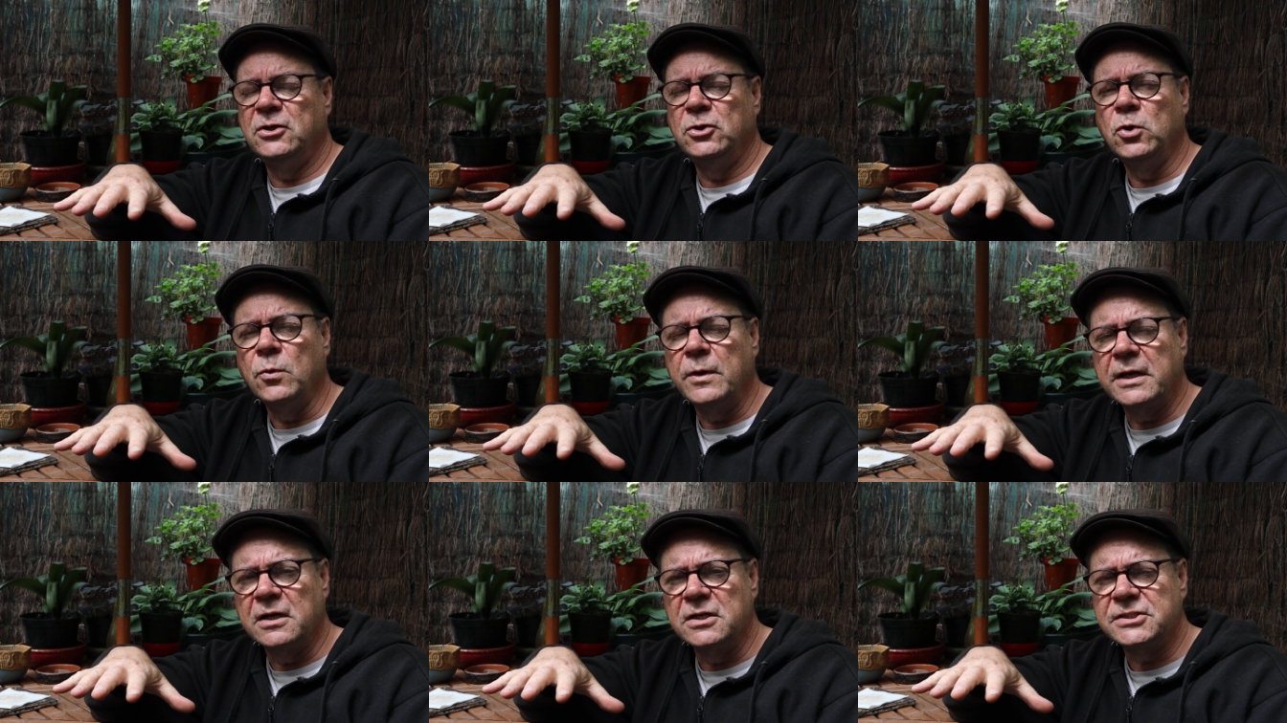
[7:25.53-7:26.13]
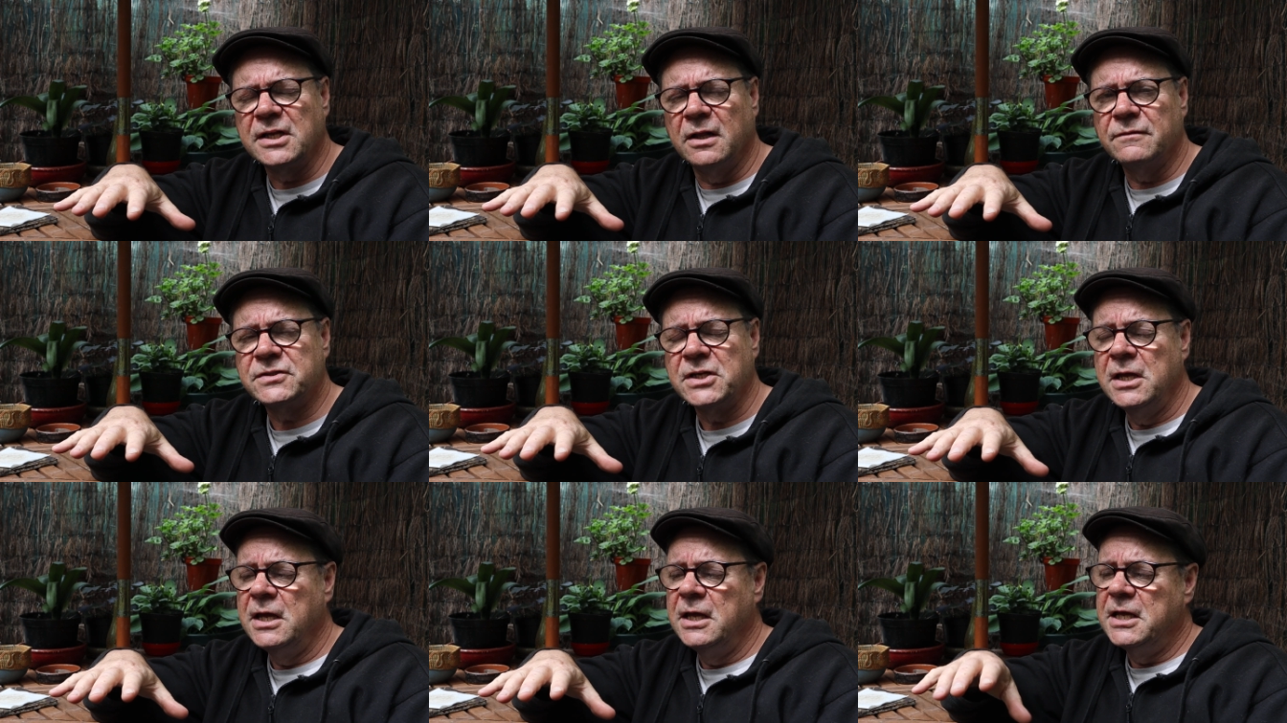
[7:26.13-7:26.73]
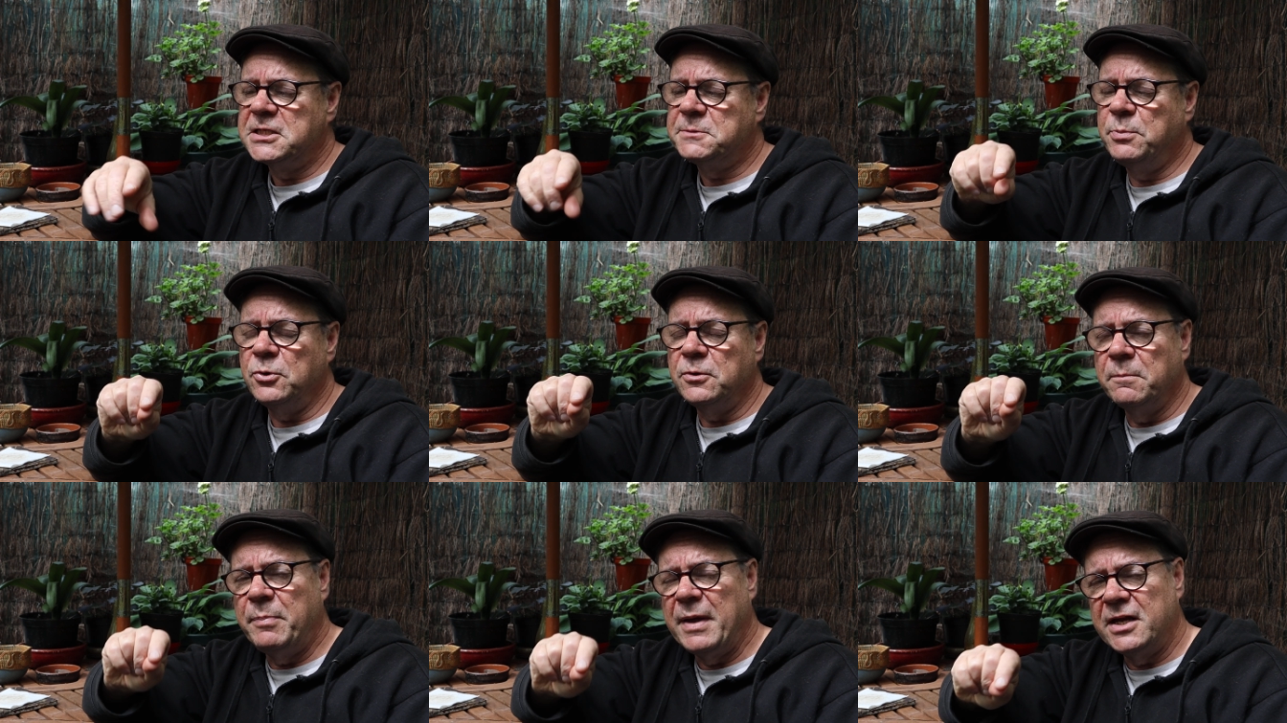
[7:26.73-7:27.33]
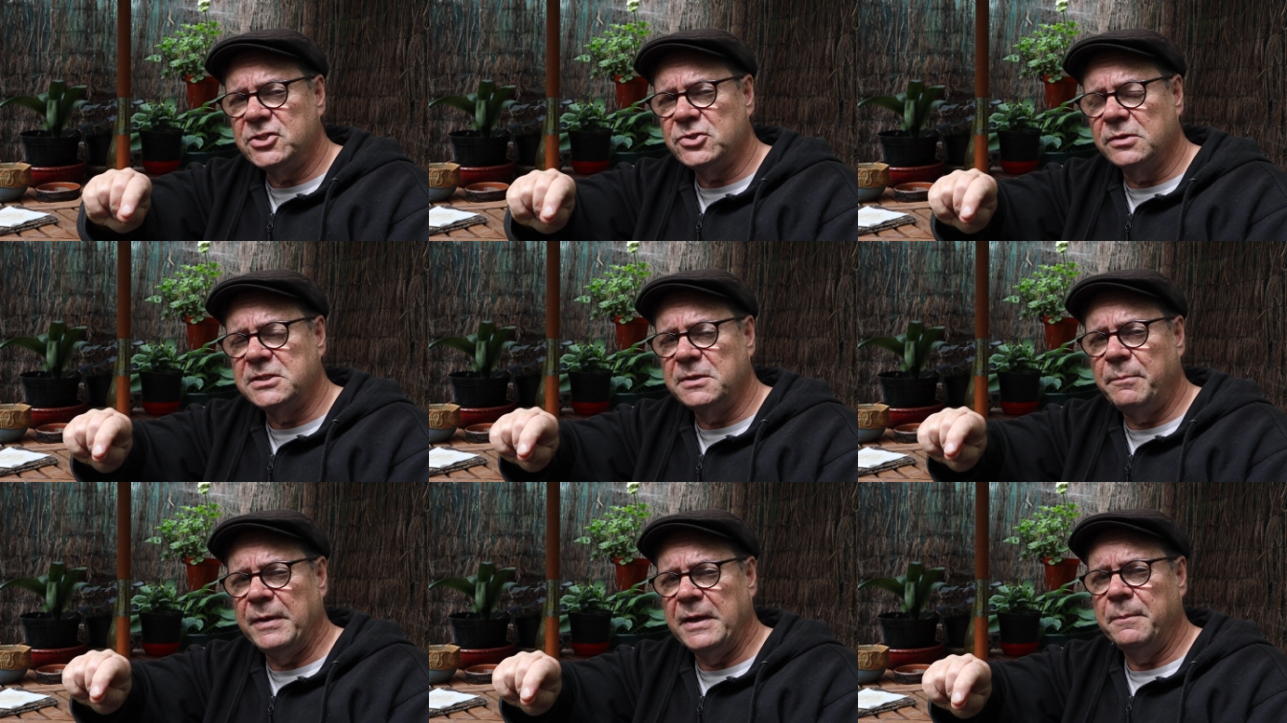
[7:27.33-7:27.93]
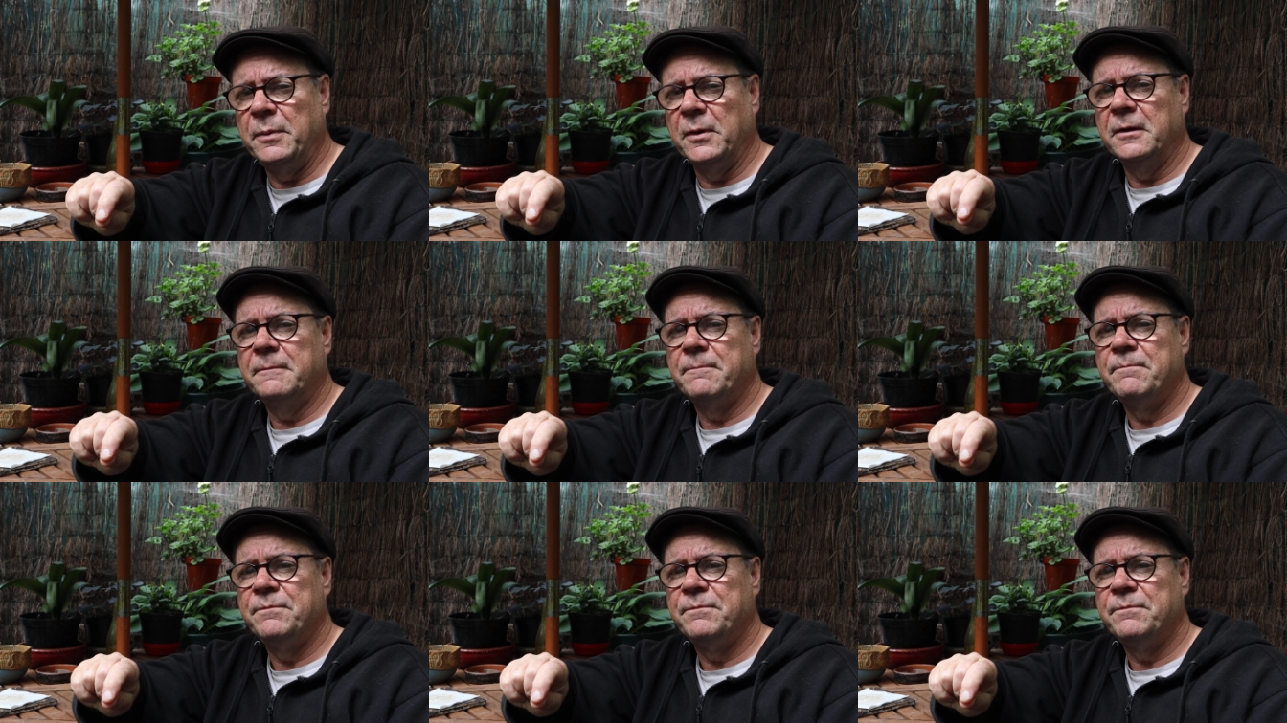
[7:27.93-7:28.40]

Knowing ourselves is putting pencil to paper.